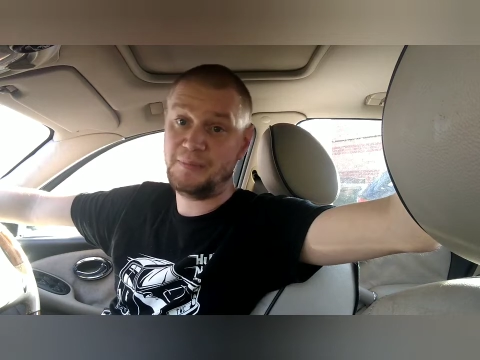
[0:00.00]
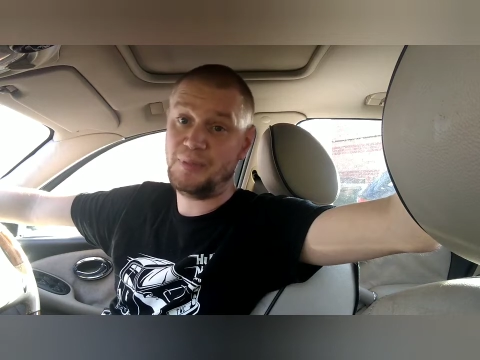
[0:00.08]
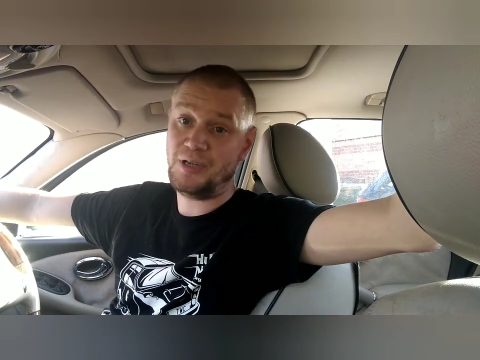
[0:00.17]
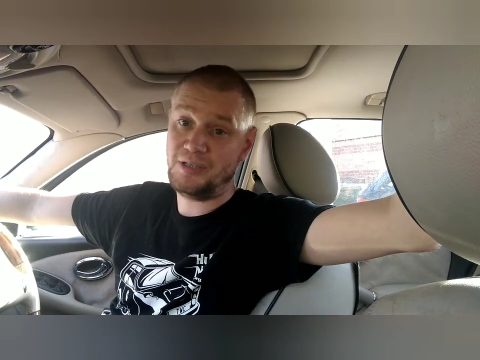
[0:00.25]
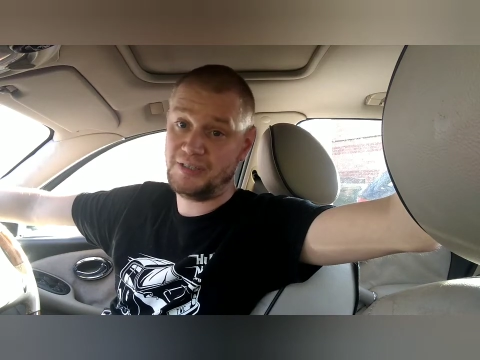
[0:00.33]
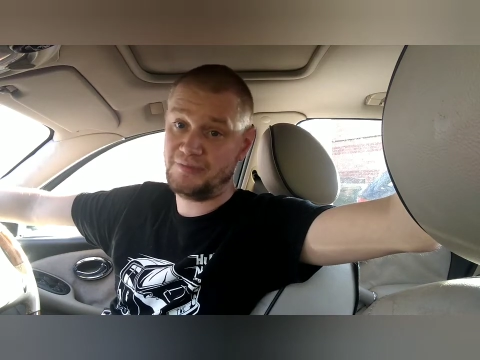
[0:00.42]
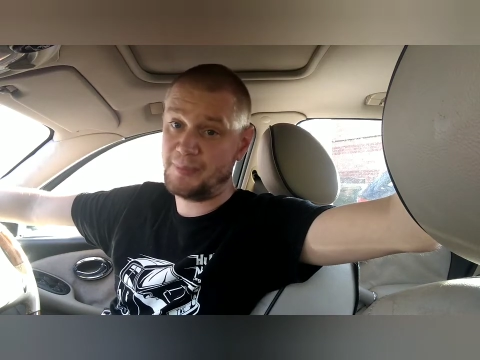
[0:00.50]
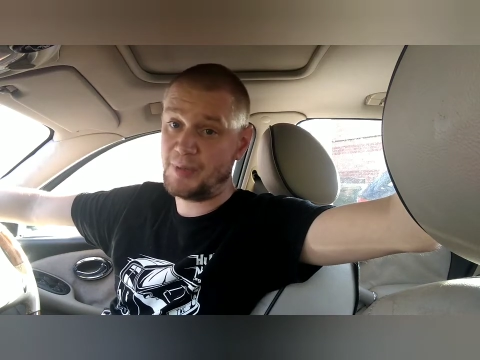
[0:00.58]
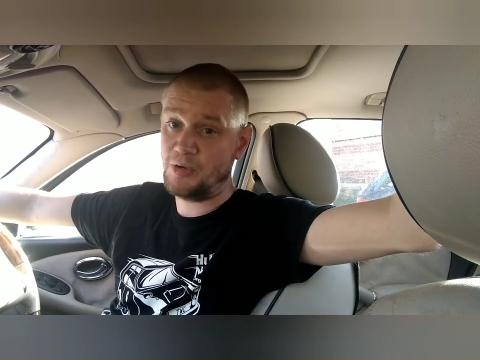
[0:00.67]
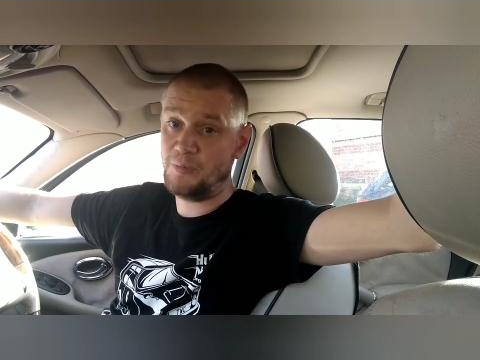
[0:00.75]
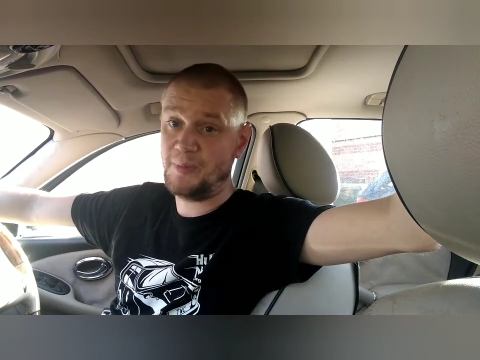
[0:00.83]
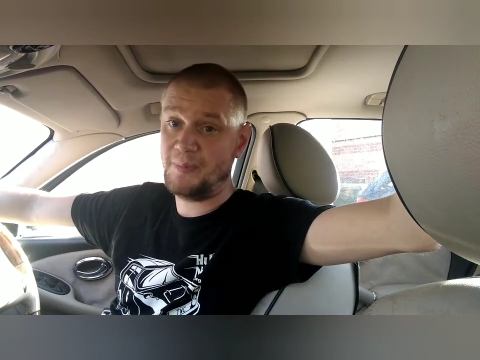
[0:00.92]
plugged the
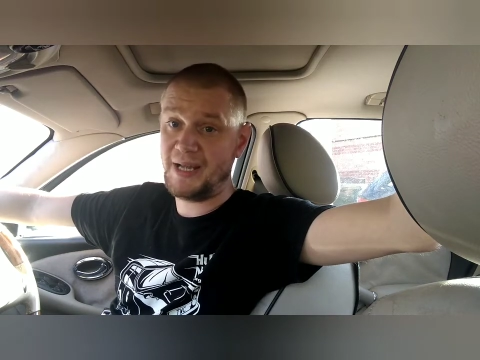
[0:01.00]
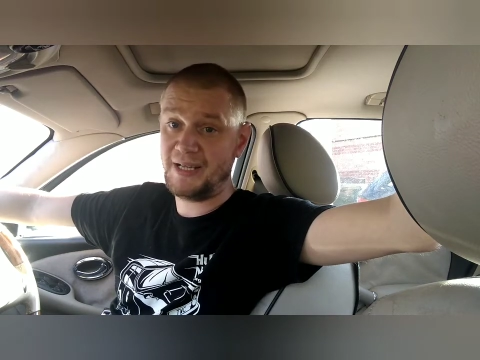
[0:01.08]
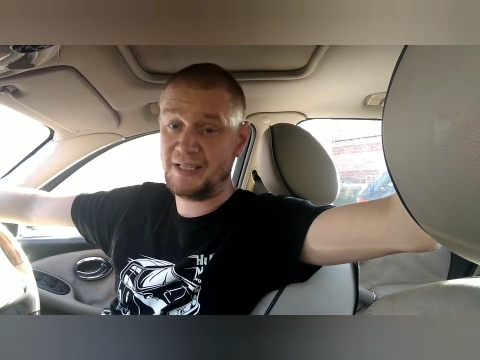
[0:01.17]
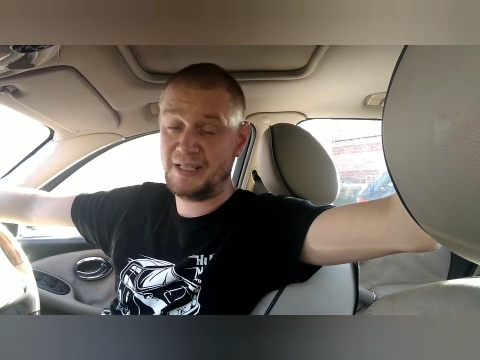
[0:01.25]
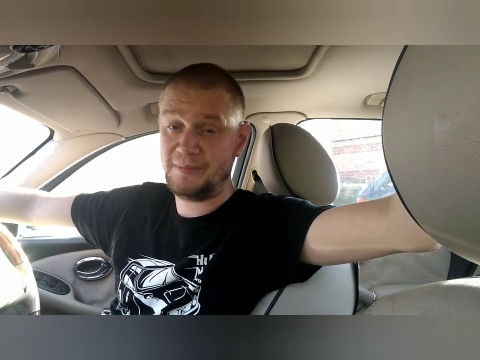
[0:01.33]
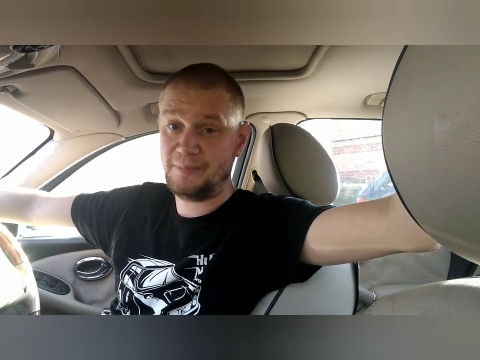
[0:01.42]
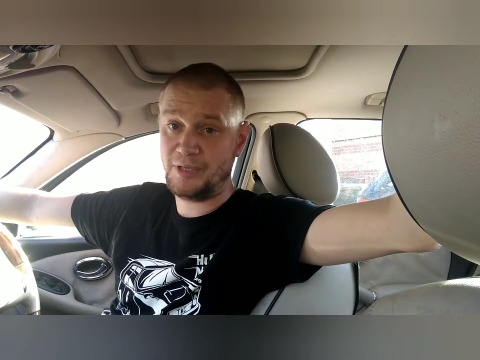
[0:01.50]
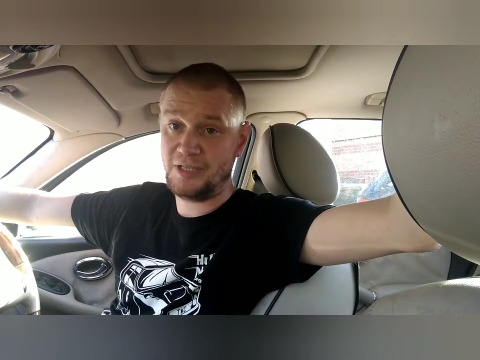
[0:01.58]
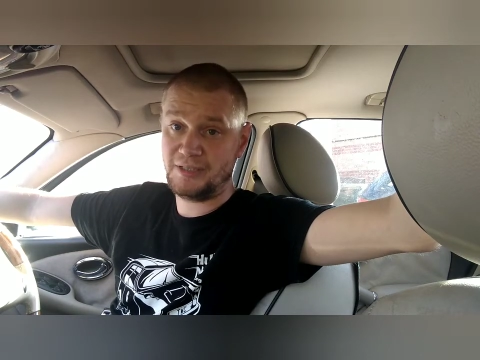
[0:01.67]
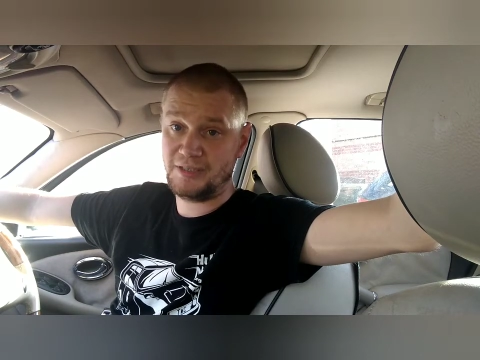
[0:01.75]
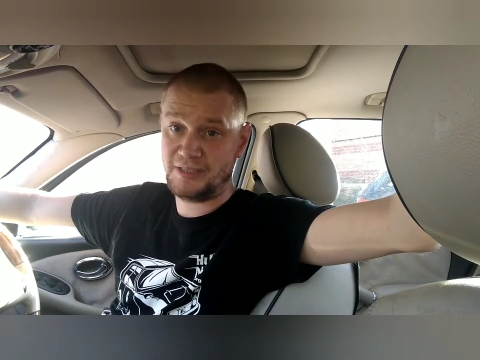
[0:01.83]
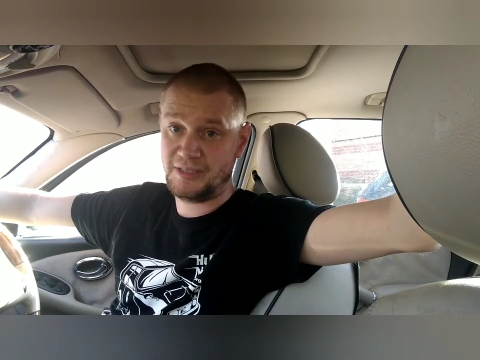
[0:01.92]
bulb back, plugged